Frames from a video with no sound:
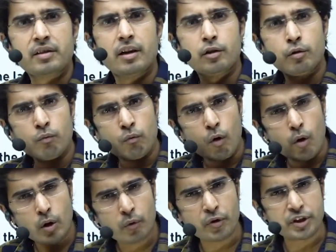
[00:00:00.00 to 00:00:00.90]
that you
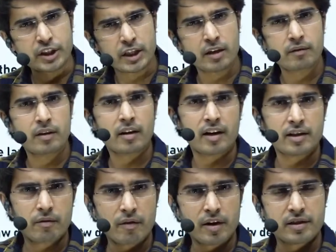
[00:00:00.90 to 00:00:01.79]
won't receive the
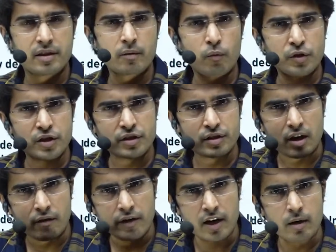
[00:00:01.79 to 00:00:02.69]
reservation which is
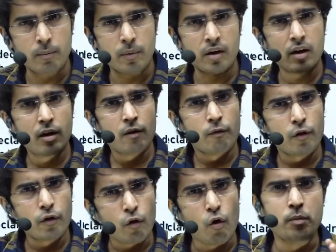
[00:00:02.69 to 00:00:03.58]
available
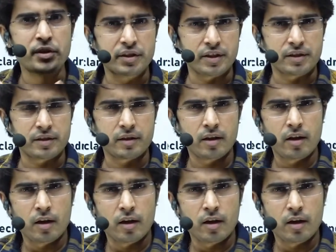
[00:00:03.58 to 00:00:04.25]
for OBCs.